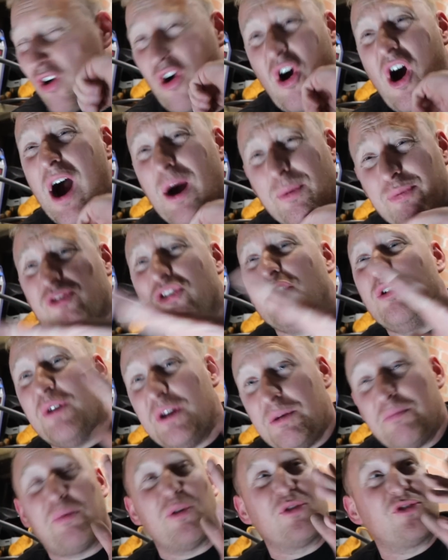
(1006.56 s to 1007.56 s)

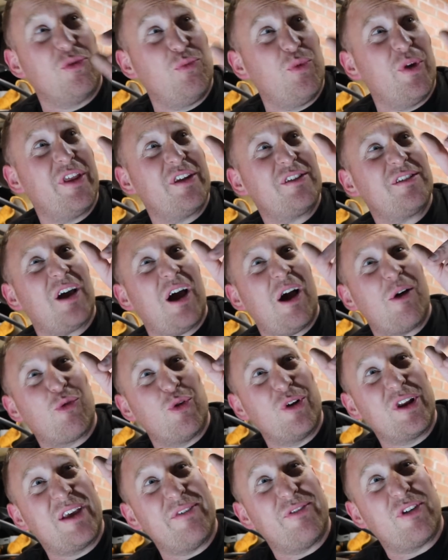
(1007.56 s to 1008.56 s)
absolutely buzzing with it. I'm
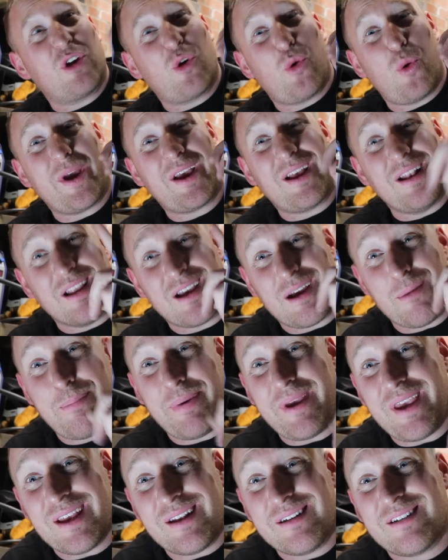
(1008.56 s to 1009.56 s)
going to give it a quick lick of
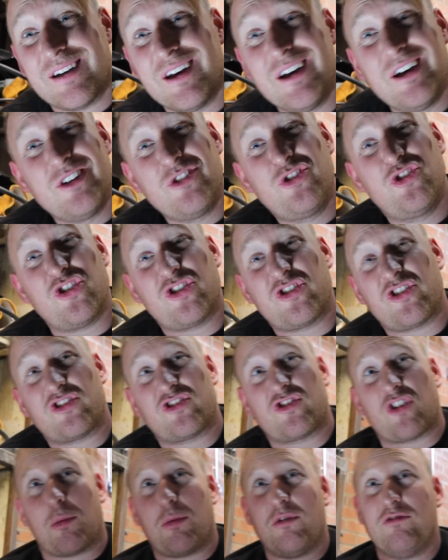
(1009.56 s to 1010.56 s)
paint just to
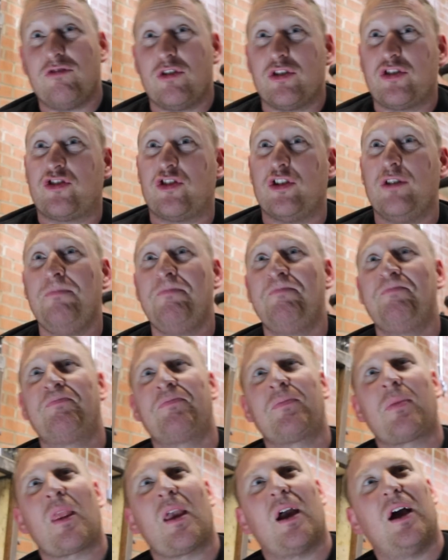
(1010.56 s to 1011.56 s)
stop it rusting, and
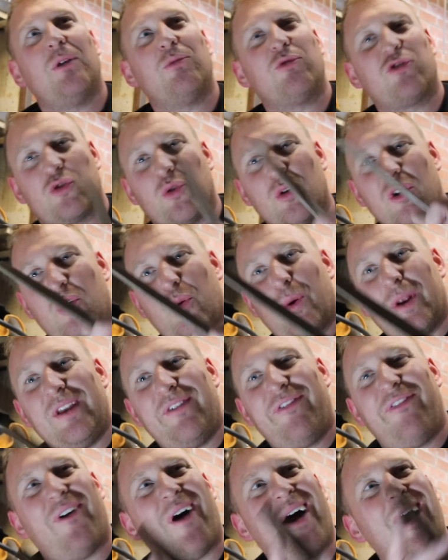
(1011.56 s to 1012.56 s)
I'm just going to quickly
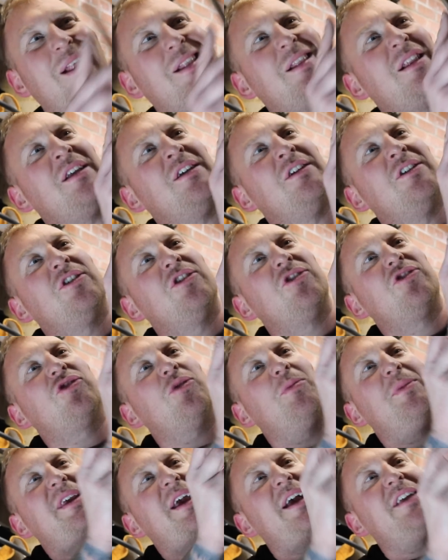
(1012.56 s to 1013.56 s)
file
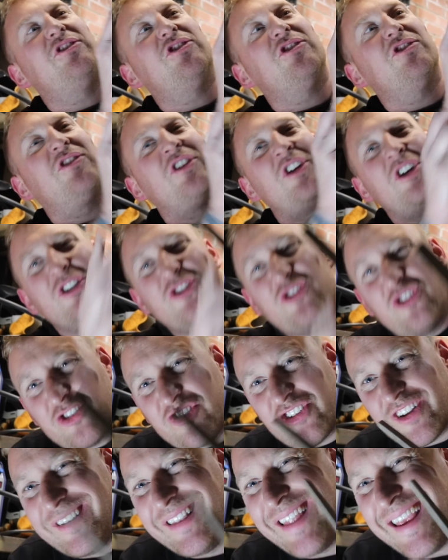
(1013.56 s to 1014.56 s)
some of the edges
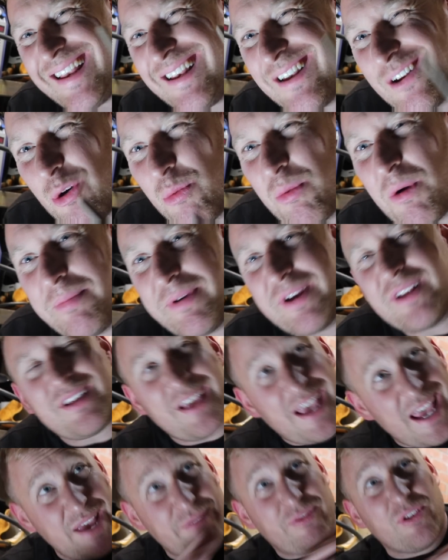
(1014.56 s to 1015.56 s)
just to neaten it up a bit,
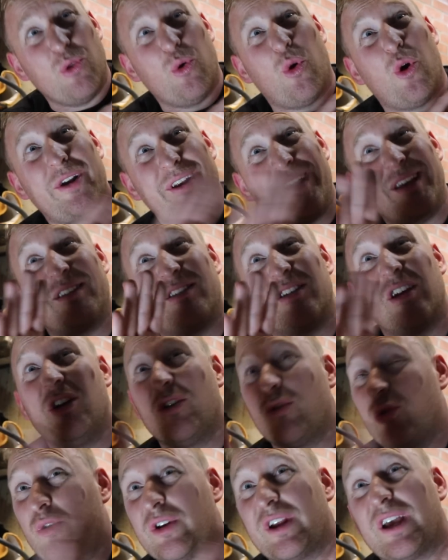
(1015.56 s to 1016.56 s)
even though it is
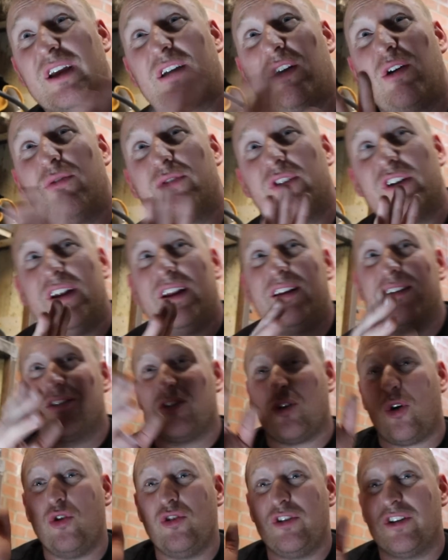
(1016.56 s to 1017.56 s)
going to get covered in
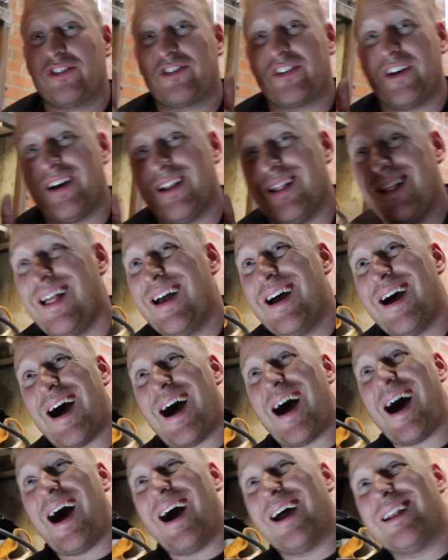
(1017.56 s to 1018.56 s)
underseal
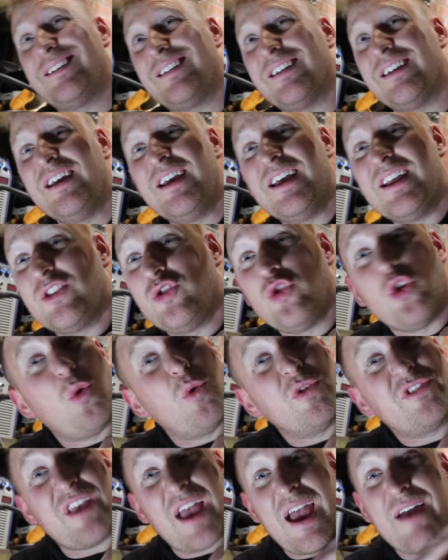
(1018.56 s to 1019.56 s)
and no
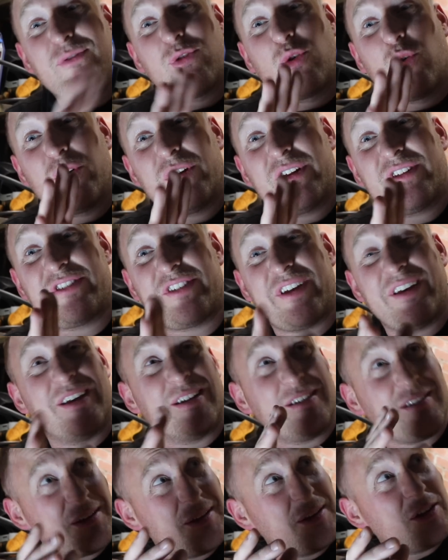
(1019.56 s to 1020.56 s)
one's ever going to see
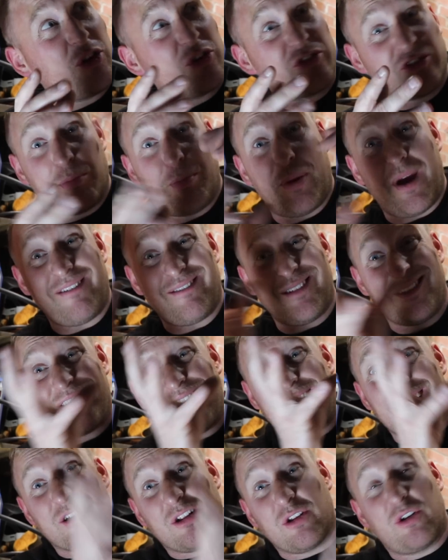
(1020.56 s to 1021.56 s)
it because the petrol
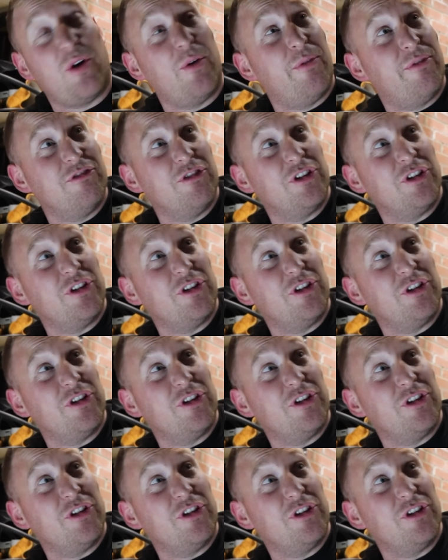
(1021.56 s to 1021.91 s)
tank will cover